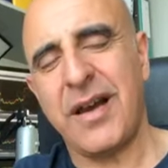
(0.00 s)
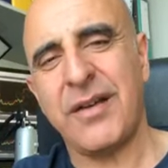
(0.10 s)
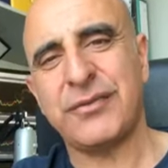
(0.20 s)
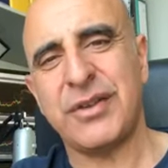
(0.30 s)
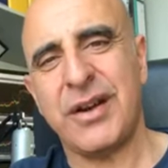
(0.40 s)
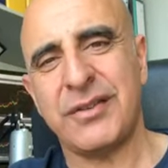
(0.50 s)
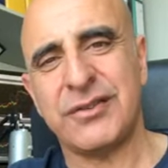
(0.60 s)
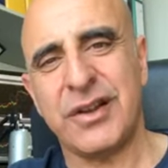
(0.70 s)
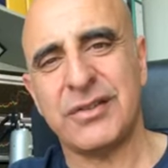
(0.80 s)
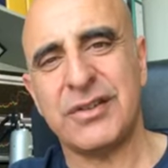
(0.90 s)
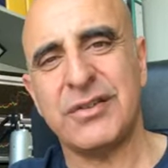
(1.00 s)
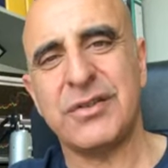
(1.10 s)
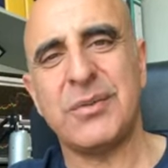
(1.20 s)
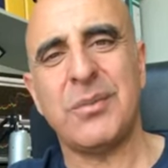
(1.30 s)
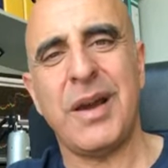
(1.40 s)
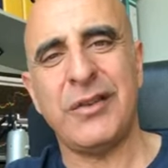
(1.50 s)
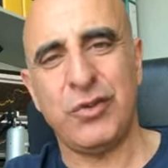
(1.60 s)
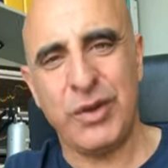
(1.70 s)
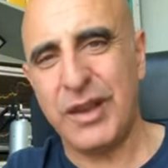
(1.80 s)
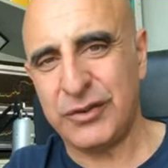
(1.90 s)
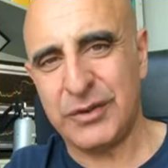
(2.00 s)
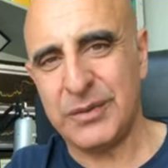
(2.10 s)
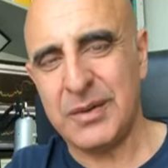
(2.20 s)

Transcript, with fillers: after I started my education.